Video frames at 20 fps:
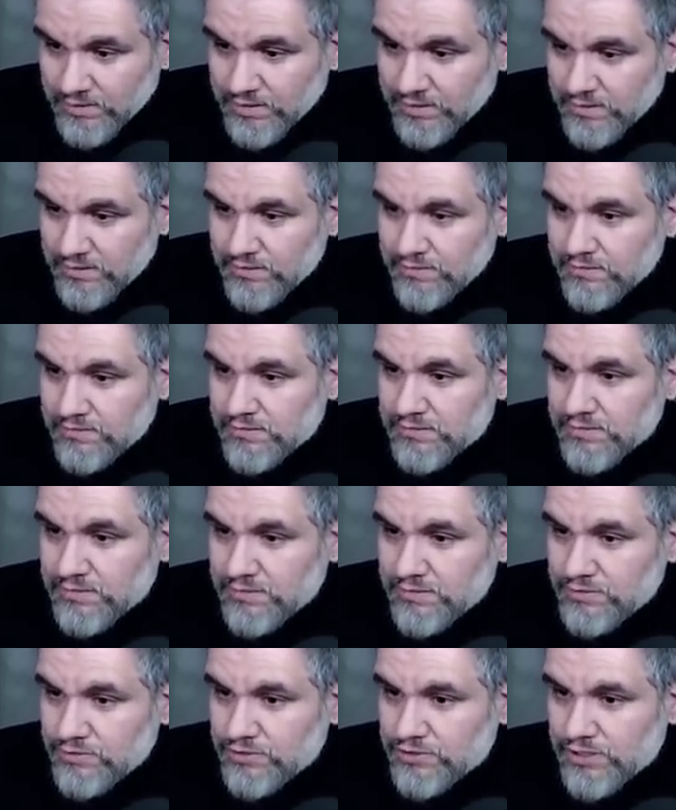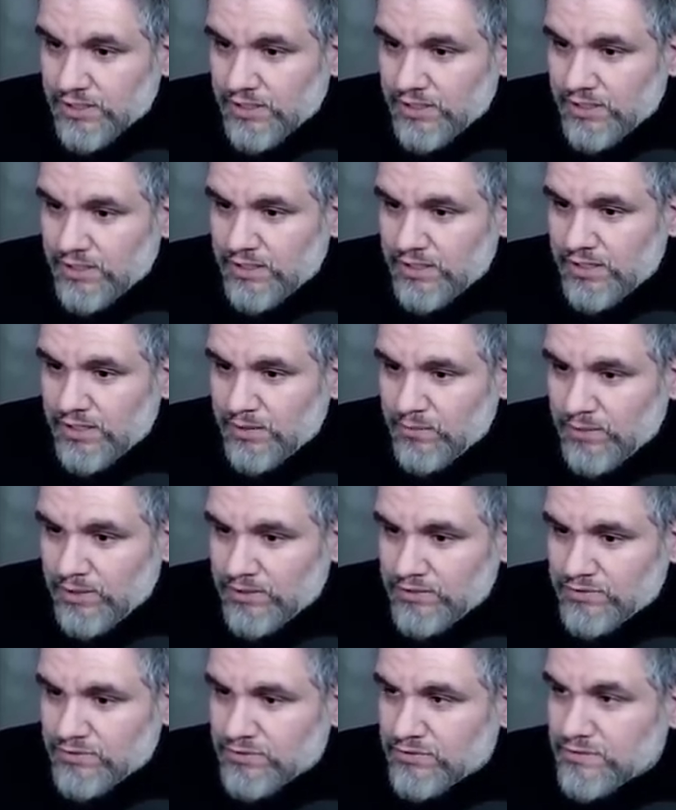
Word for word: Ain't no sunshine when